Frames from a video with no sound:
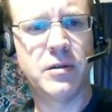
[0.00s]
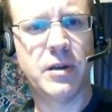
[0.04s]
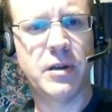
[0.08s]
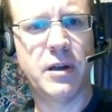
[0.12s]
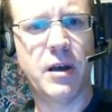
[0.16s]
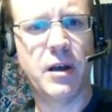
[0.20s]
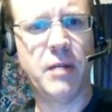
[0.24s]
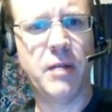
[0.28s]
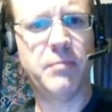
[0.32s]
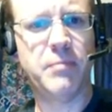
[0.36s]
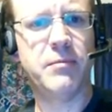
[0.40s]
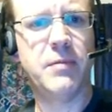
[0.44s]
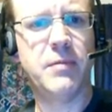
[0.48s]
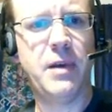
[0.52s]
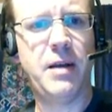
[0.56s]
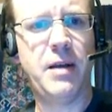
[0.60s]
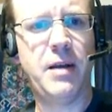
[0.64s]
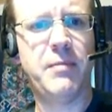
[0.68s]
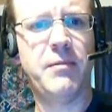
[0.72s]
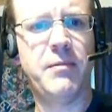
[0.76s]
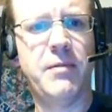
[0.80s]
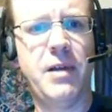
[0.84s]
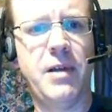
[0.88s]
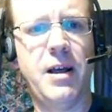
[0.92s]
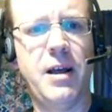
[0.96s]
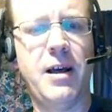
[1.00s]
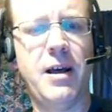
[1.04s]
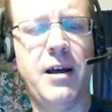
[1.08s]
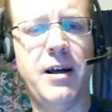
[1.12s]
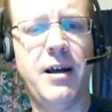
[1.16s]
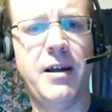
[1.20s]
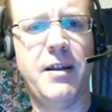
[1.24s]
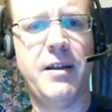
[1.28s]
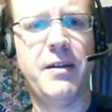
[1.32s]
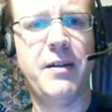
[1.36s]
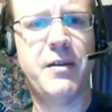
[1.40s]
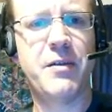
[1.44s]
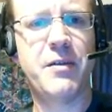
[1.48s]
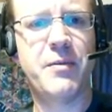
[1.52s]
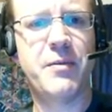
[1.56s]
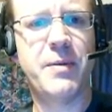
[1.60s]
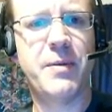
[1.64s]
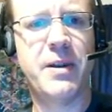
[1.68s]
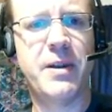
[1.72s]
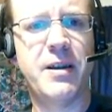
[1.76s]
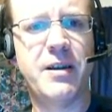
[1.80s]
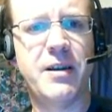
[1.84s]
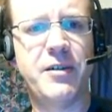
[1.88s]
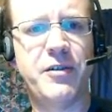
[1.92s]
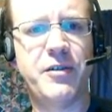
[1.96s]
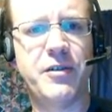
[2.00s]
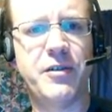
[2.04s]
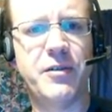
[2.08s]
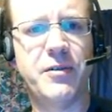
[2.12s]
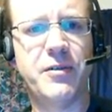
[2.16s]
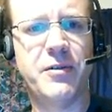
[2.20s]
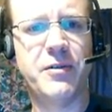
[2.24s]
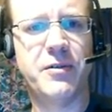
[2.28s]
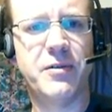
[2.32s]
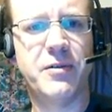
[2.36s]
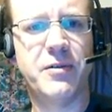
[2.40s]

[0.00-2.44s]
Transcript: There's been an issue.